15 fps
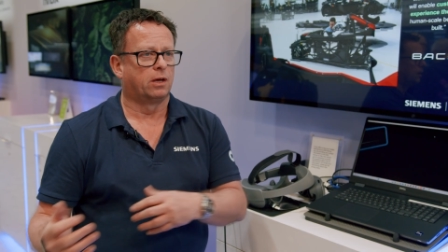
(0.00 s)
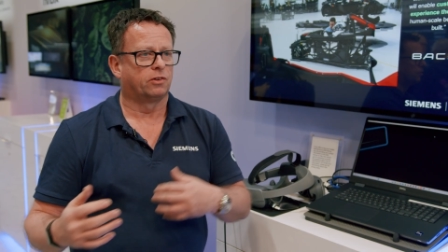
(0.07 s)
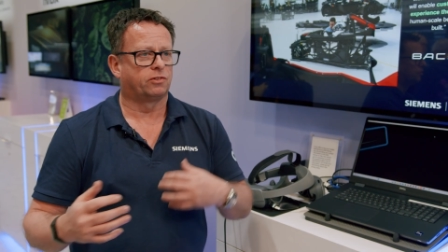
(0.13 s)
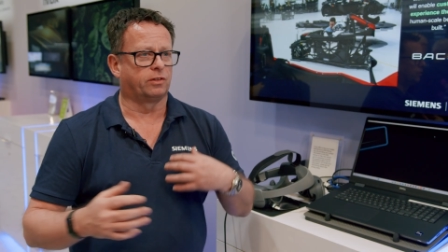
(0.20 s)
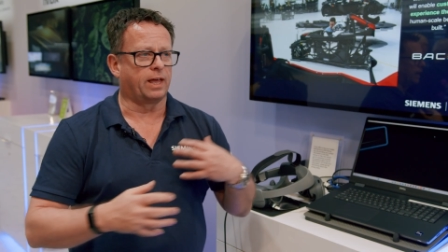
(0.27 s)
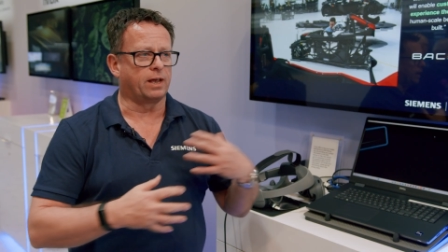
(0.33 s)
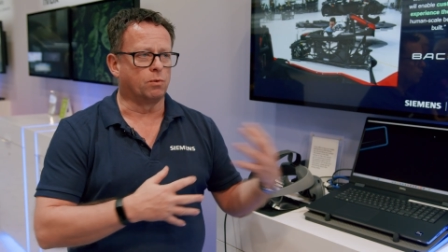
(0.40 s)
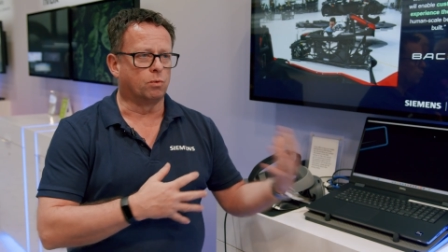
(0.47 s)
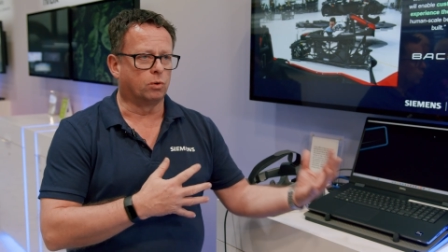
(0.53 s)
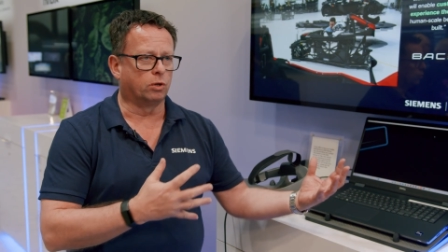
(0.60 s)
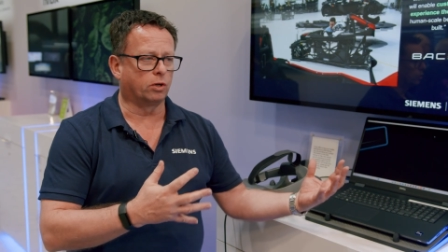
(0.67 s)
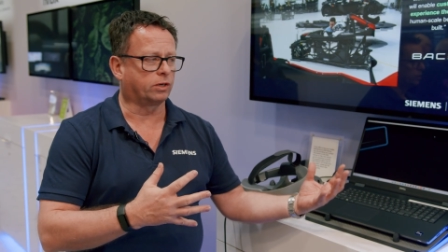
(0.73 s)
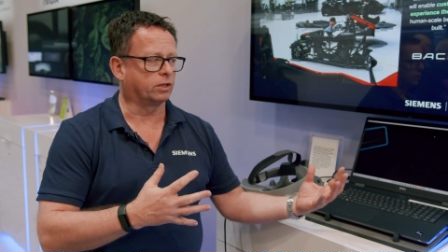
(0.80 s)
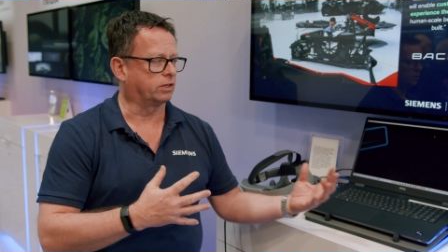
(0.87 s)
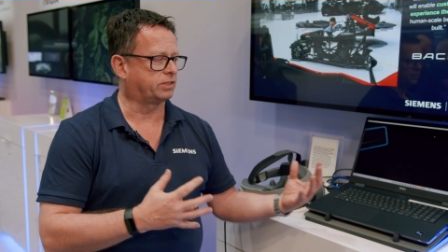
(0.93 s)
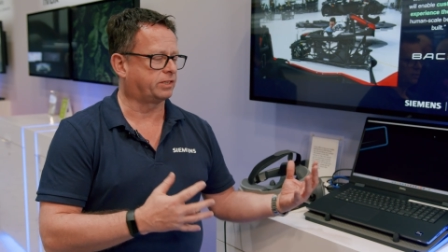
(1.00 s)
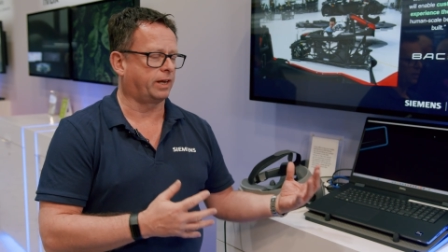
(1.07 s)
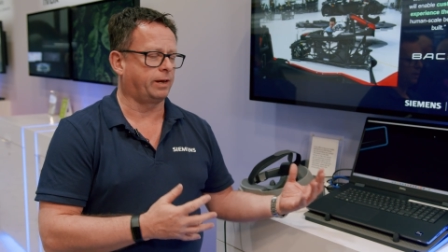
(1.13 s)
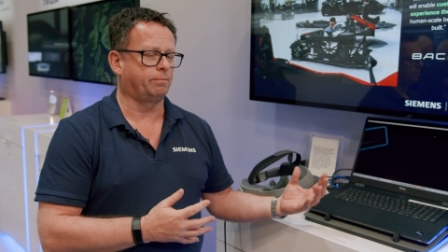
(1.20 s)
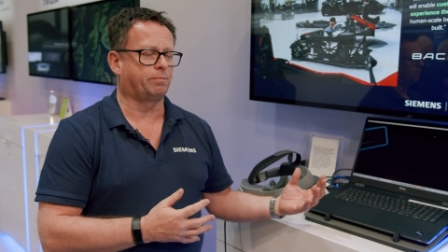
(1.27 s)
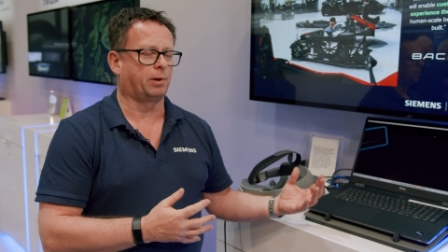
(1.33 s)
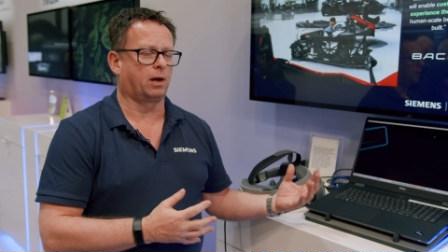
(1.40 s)
so they can look at the
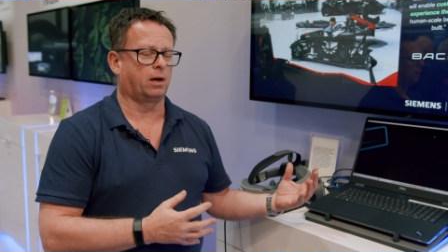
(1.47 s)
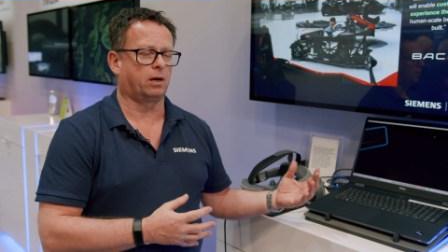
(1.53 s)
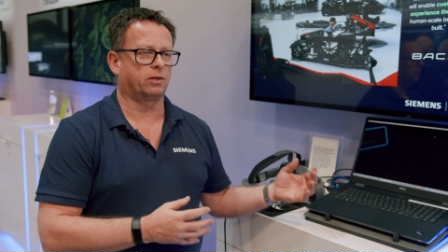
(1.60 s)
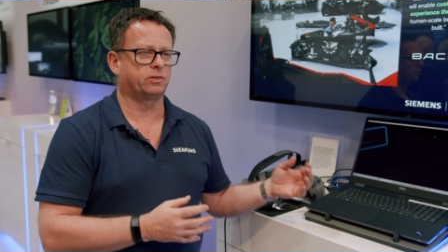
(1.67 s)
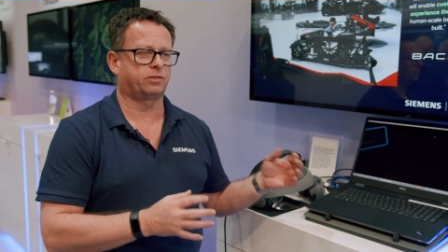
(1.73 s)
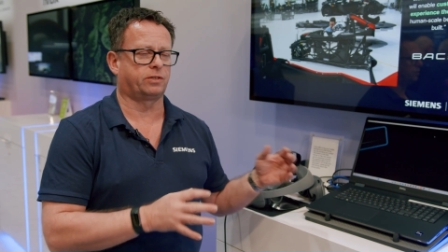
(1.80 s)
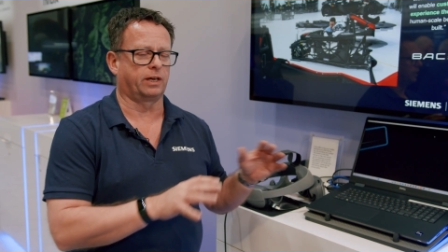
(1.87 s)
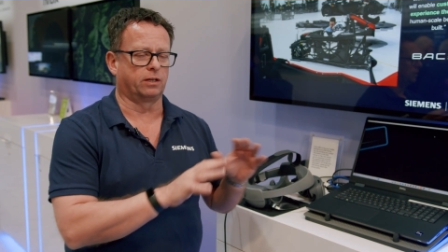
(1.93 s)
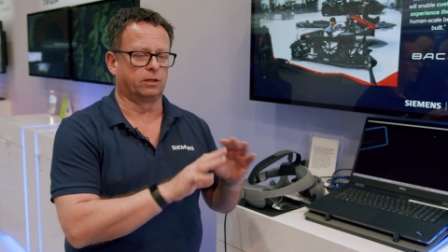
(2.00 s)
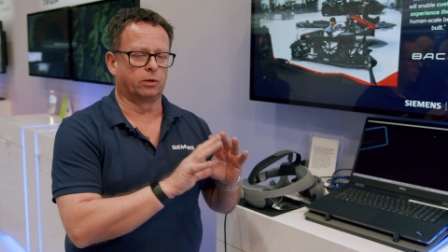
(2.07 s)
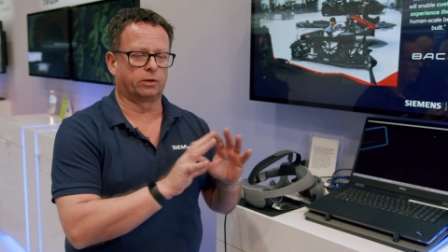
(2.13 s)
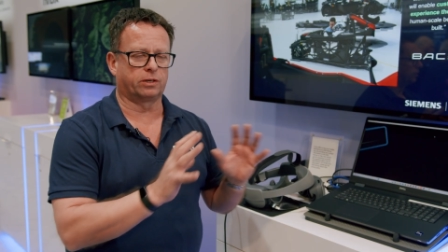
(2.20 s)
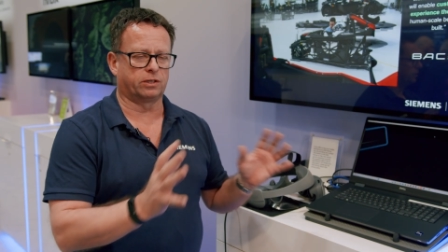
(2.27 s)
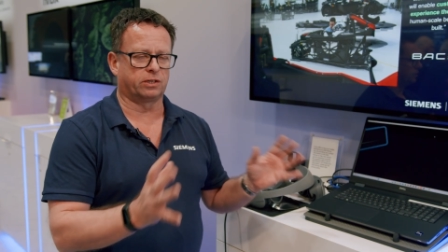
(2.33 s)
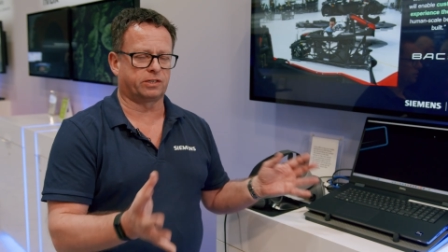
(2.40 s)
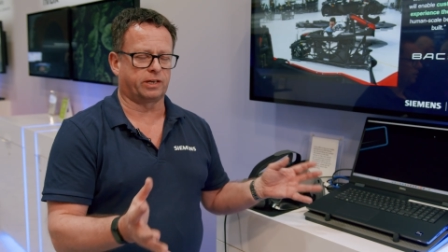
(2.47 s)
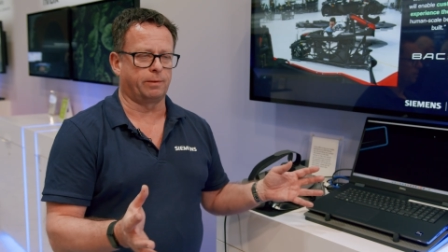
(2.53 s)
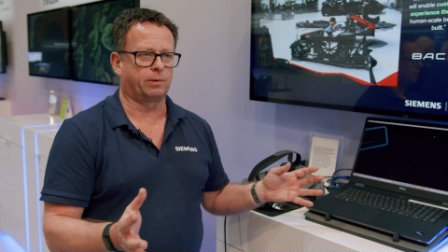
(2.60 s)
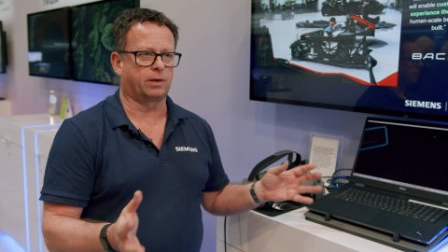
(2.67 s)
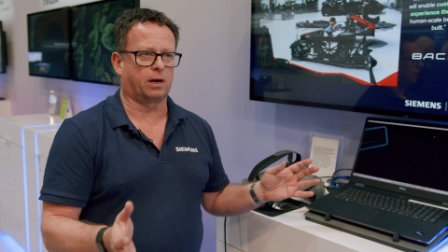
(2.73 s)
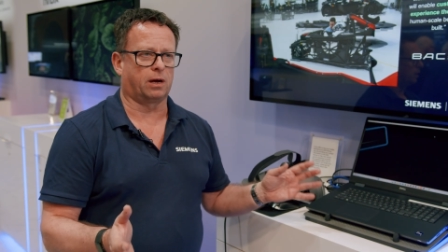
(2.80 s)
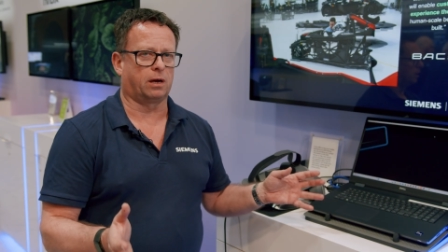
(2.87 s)
same parts, they can look at the
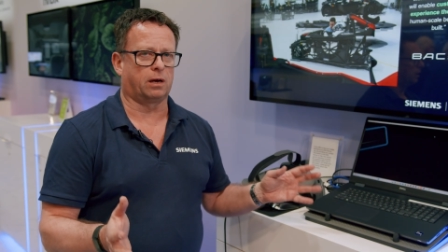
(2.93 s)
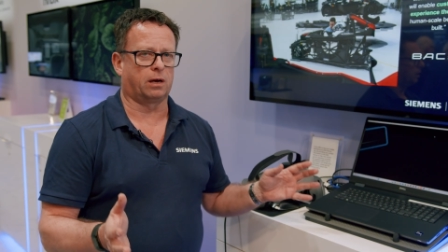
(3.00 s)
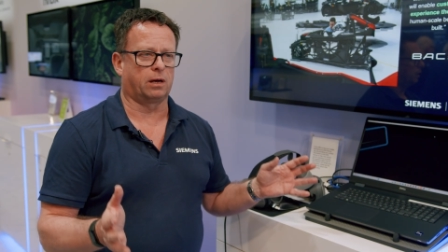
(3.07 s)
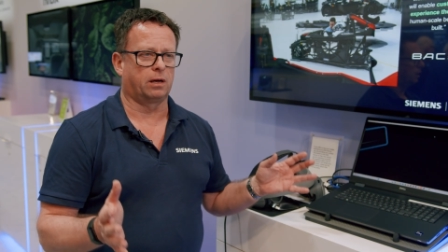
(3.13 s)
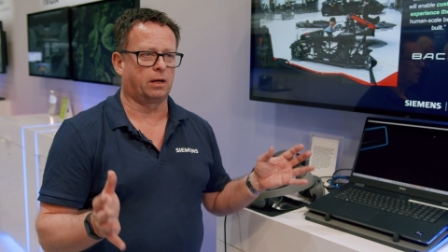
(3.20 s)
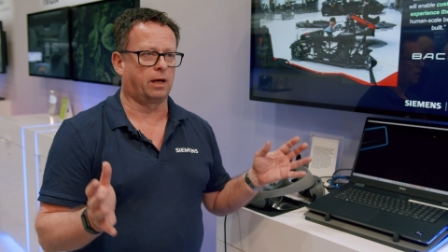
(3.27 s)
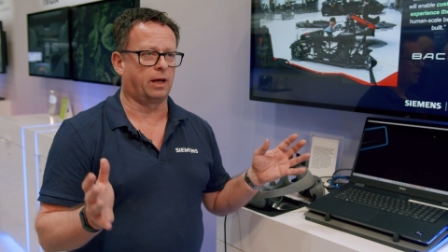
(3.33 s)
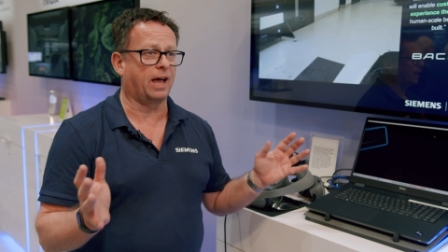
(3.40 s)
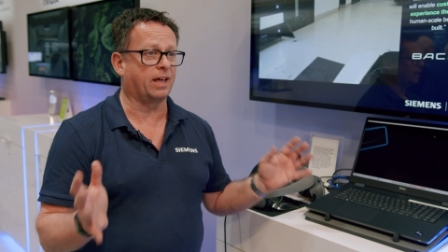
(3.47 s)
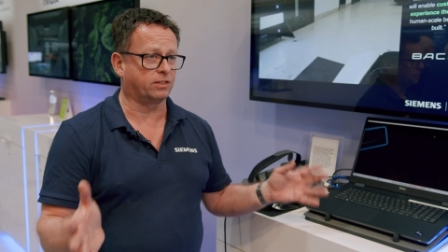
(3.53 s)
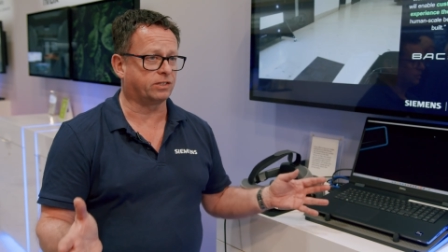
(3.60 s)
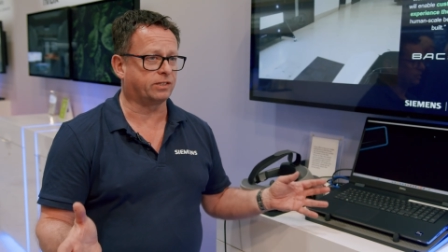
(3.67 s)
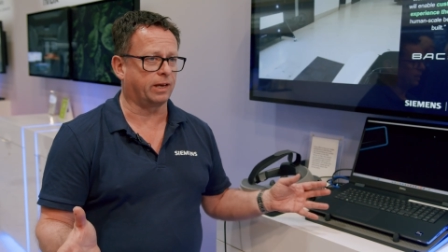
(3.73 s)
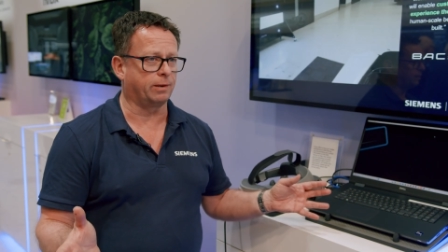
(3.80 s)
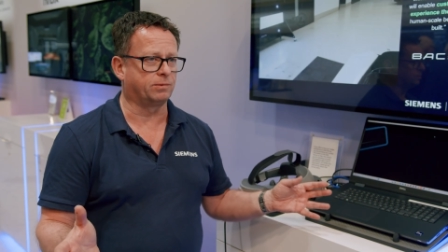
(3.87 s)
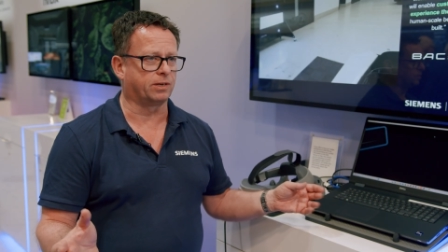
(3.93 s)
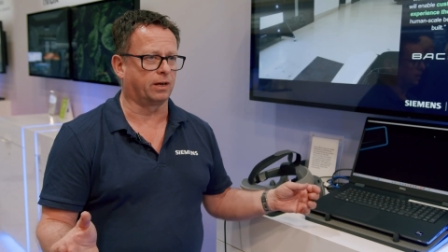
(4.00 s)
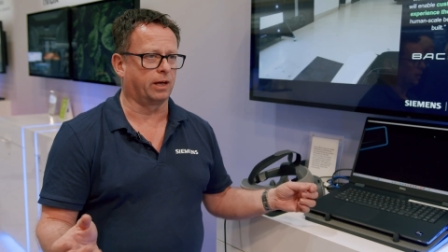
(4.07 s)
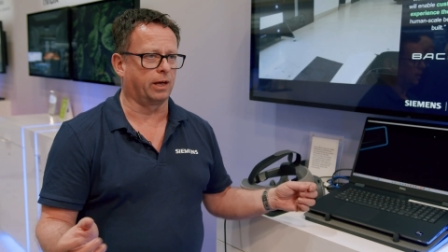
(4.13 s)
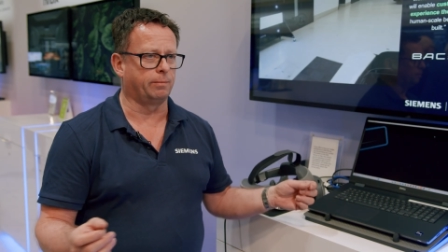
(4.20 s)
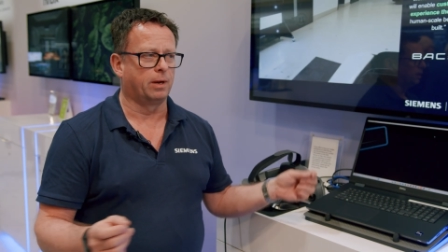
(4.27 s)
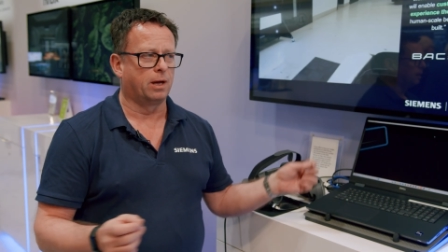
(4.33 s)
same car uh, at the same
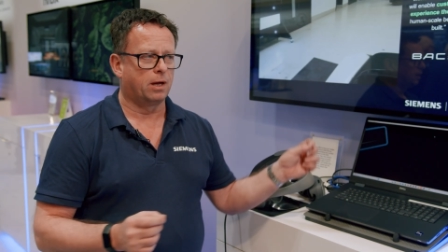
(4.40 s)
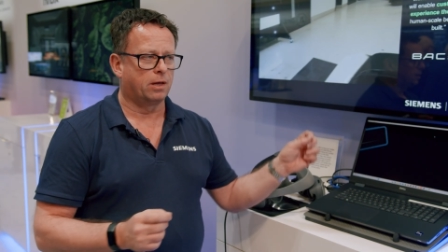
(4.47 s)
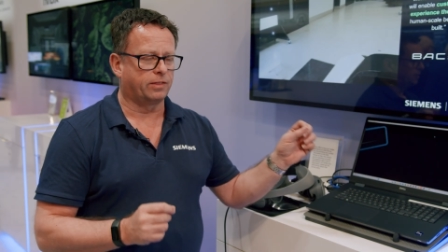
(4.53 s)
time,